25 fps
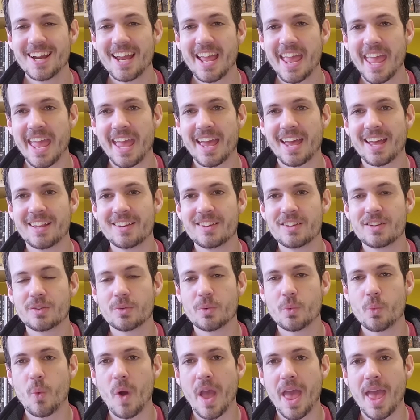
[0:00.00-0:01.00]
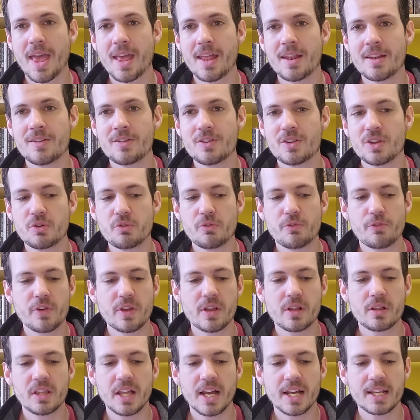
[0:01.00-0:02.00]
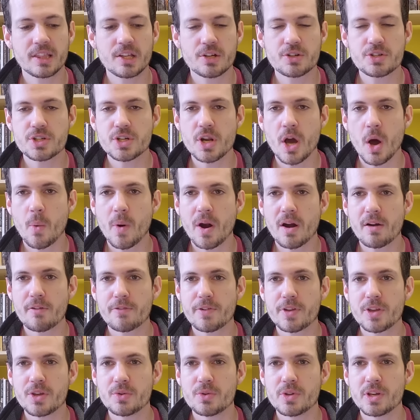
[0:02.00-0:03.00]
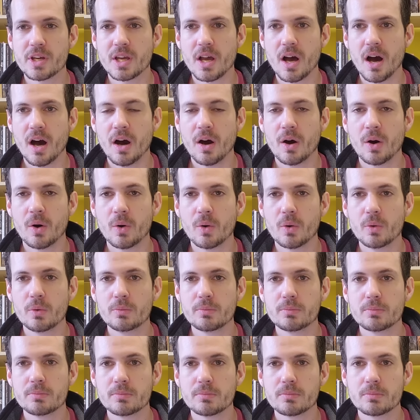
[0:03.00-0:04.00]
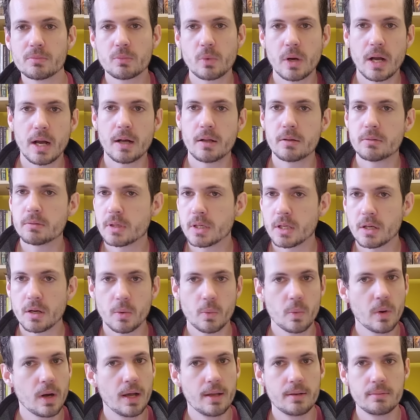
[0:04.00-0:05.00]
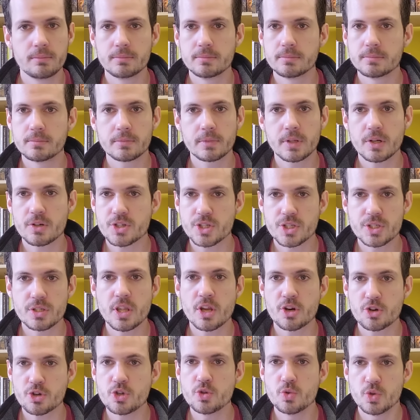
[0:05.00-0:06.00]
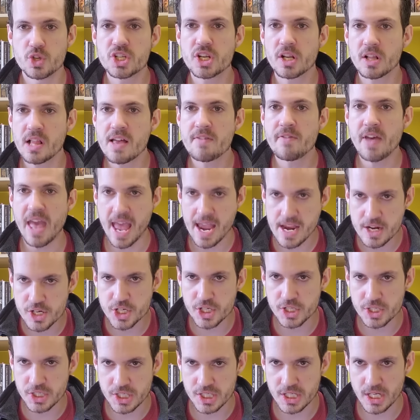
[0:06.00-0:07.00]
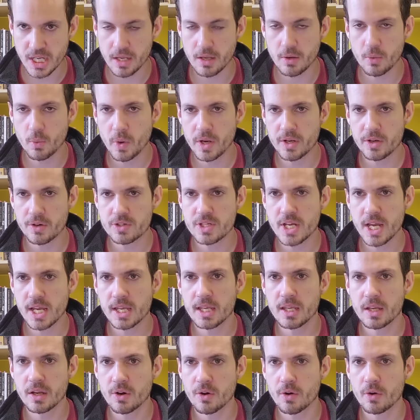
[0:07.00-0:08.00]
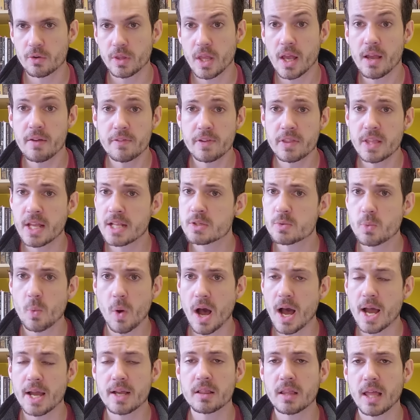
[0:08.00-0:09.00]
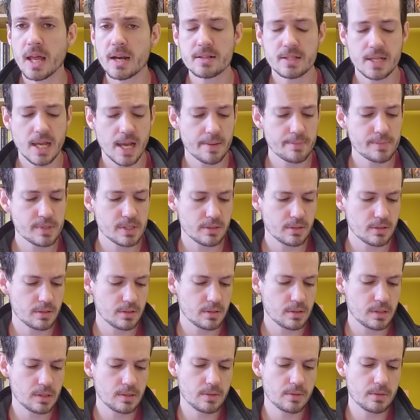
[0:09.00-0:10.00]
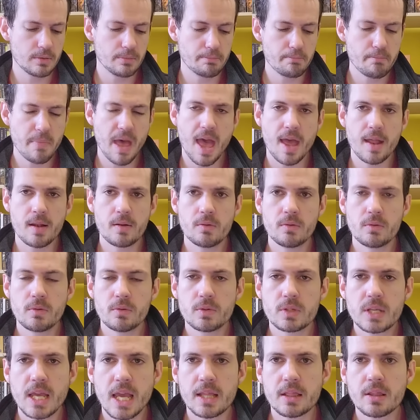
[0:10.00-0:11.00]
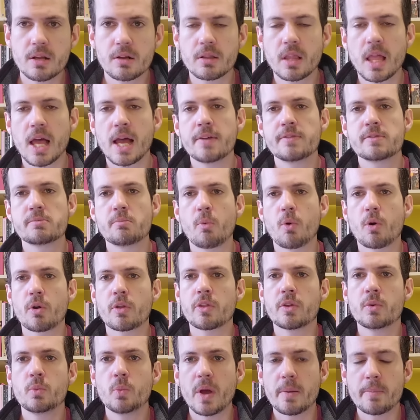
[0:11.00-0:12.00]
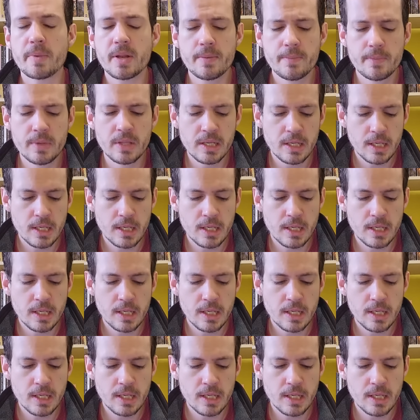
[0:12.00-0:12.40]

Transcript: And when you feel like there's nowhere for you to go, well, you know what? You still have agency when you're taking your own life, and that's why a lot of times men take their lives more than women.